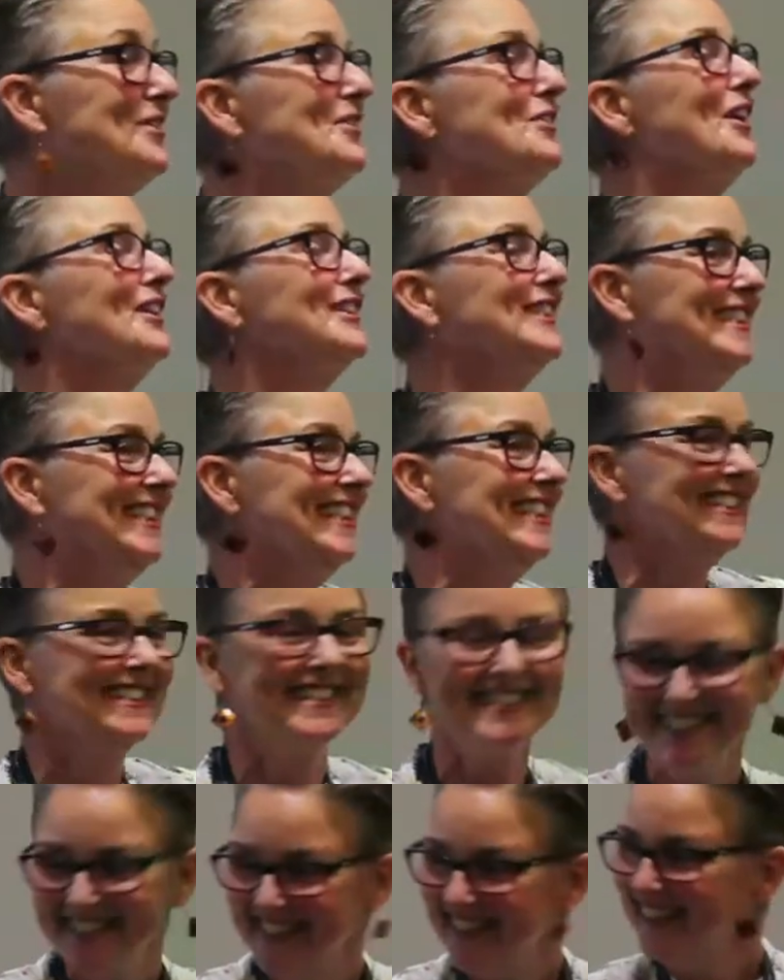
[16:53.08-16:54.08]
be
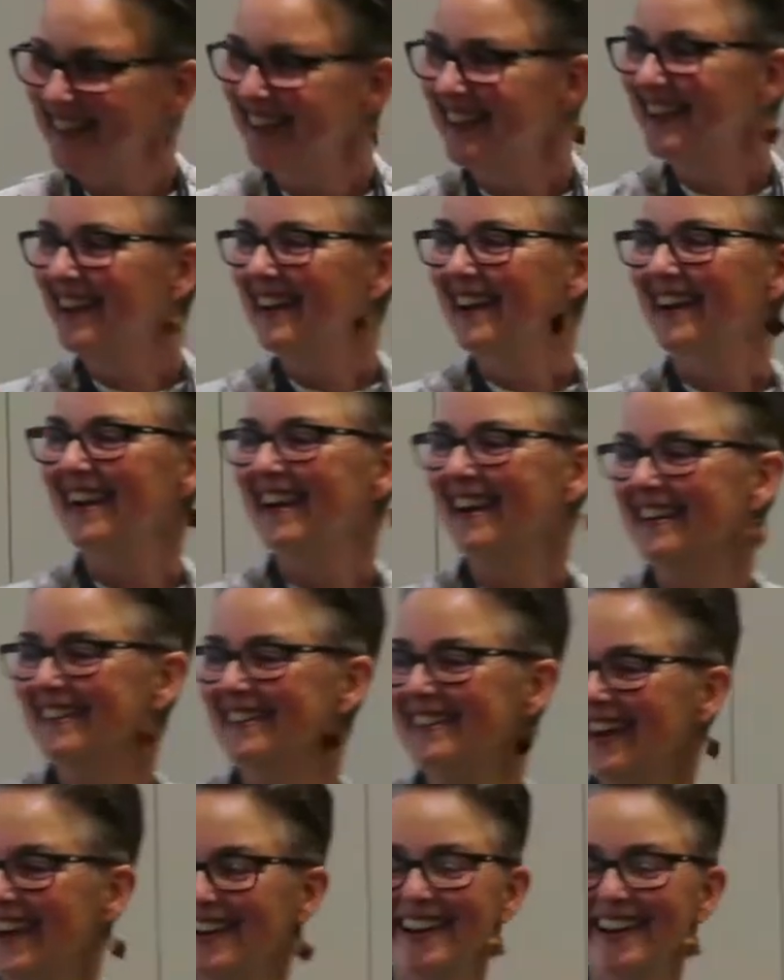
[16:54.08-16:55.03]
trusted. And,